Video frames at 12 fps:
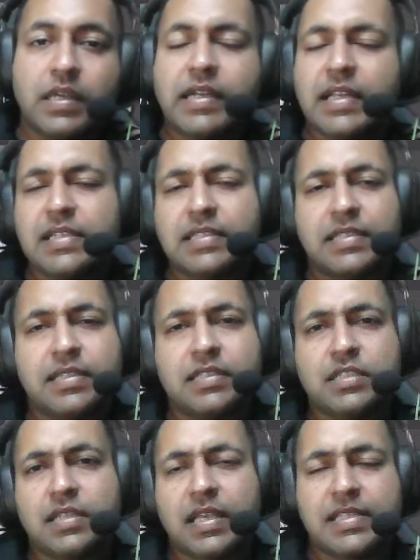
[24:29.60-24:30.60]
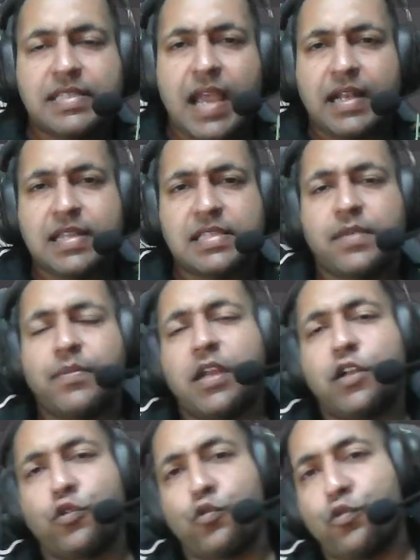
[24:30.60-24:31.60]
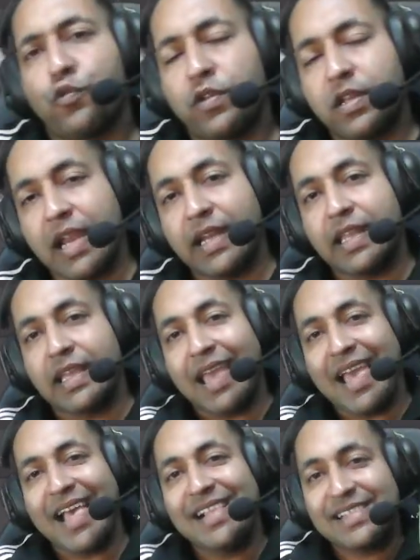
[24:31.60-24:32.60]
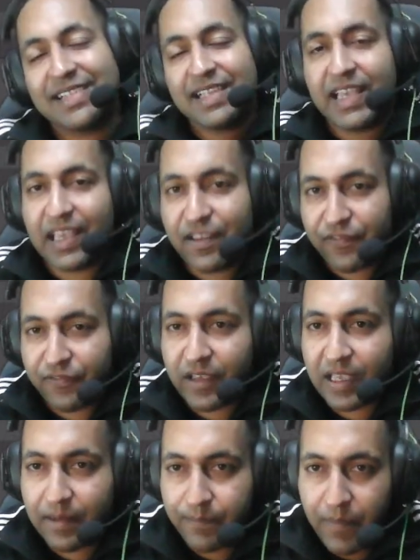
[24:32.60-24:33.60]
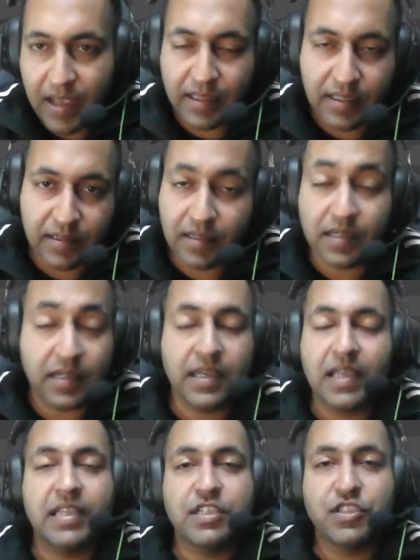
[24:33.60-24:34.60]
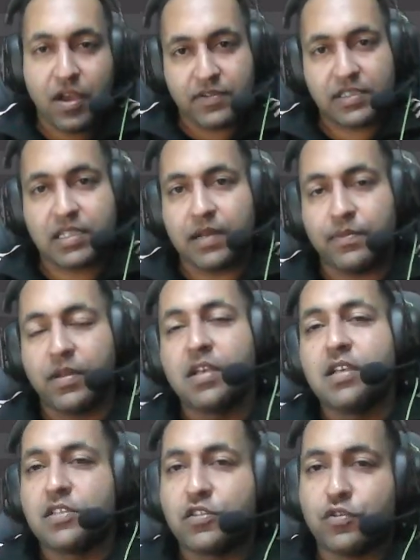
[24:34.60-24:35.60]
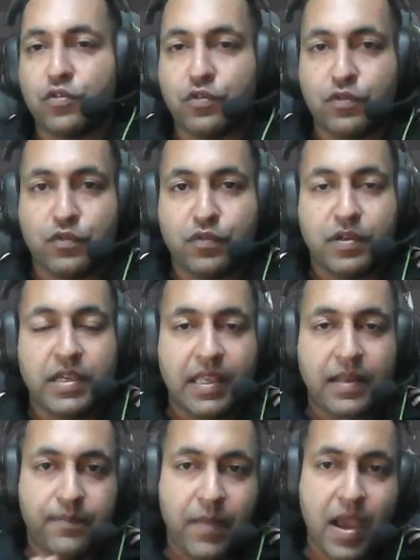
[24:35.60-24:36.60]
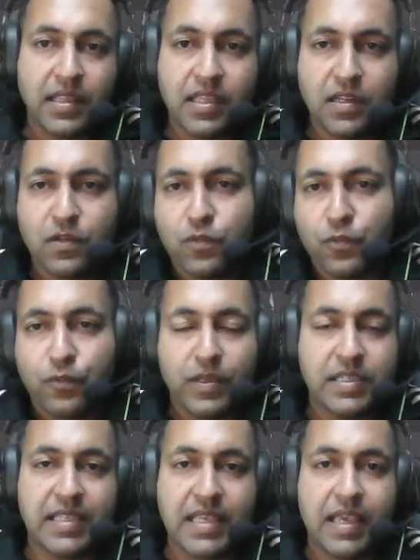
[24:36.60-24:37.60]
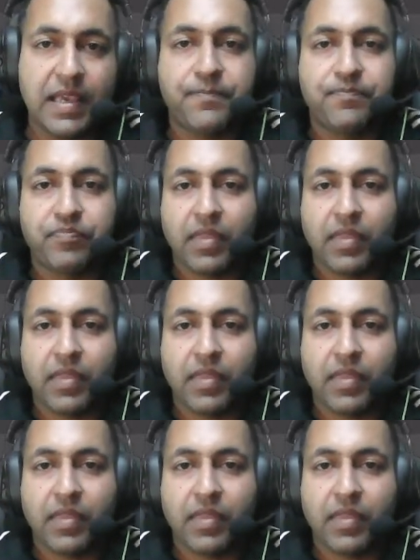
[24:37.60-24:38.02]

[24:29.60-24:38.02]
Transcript: it is exactly similar to writing else if in Python, in JavaScript. So in Python, we say